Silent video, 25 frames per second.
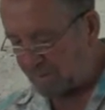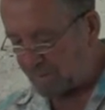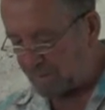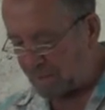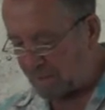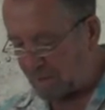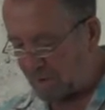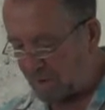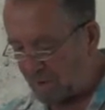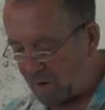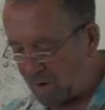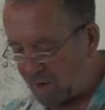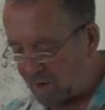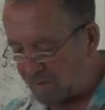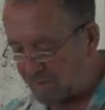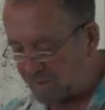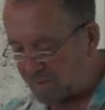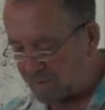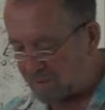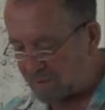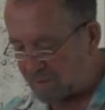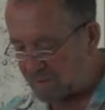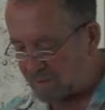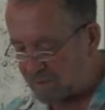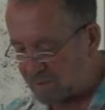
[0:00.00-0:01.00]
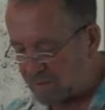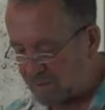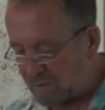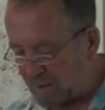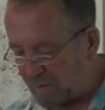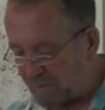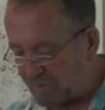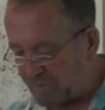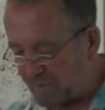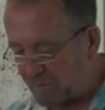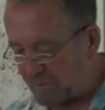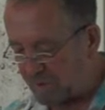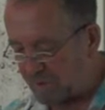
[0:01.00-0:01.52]
And 40 years
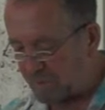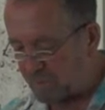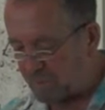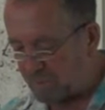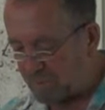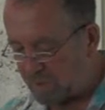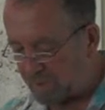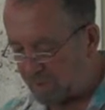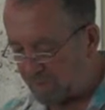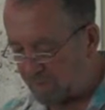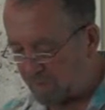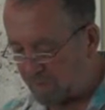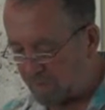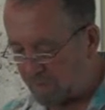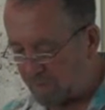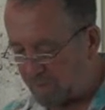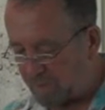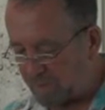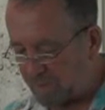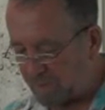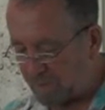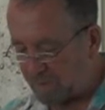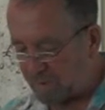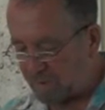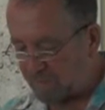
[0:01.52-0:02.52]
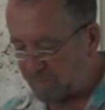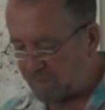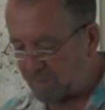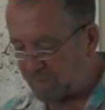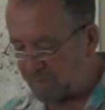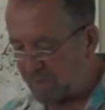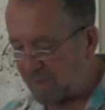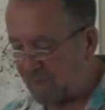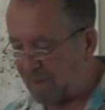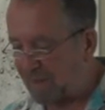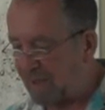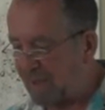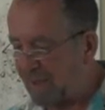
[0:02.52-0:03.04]
ago, the sun was just as
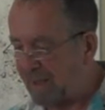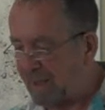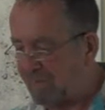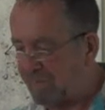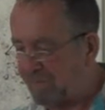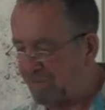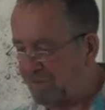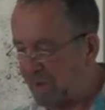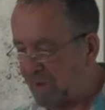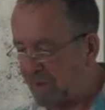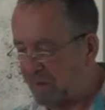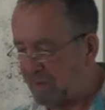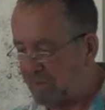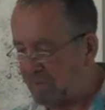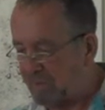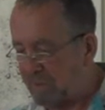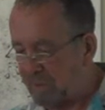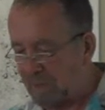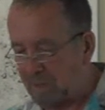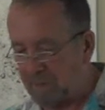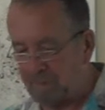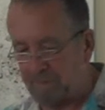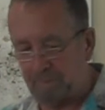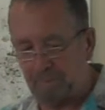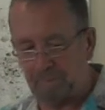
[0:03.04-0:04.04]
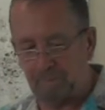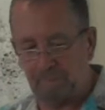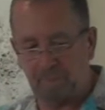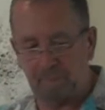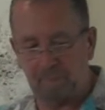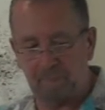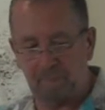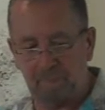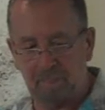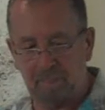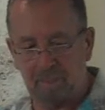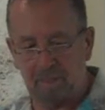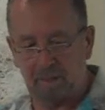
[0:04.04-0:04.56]
bright as the sun
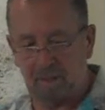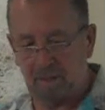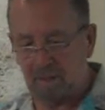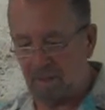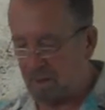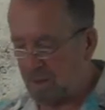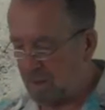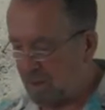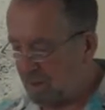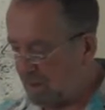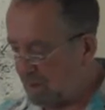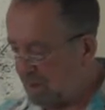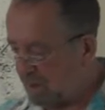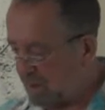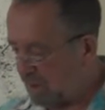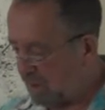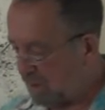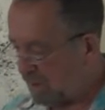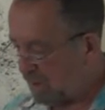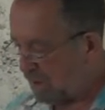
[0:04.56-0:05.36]
seems now.